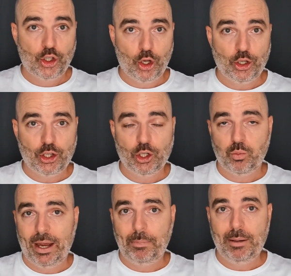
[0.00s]
searches
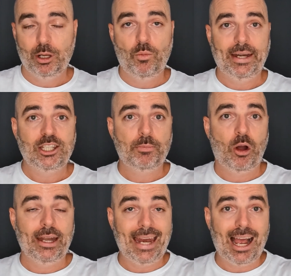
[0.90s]
where people are ready to
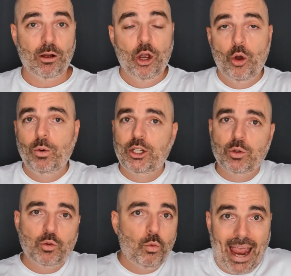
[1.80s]
buy now, which
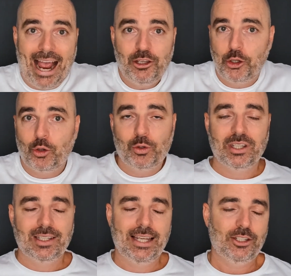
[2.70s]
is how you saw
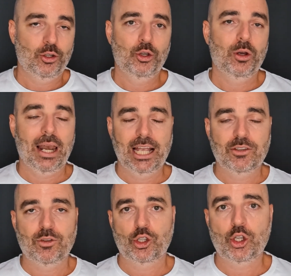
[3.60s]
success in Google
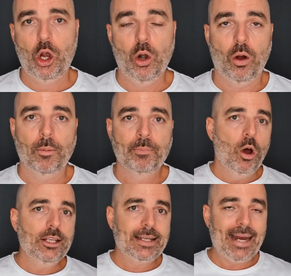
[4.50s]
Ads for so long,
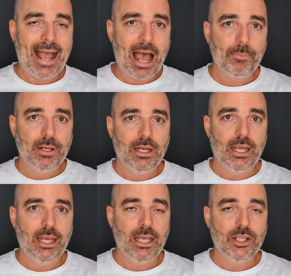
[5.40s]
what is going to happen
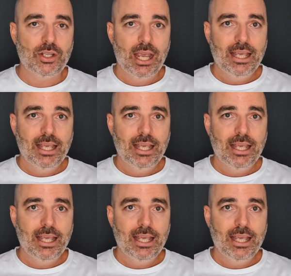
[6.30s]
is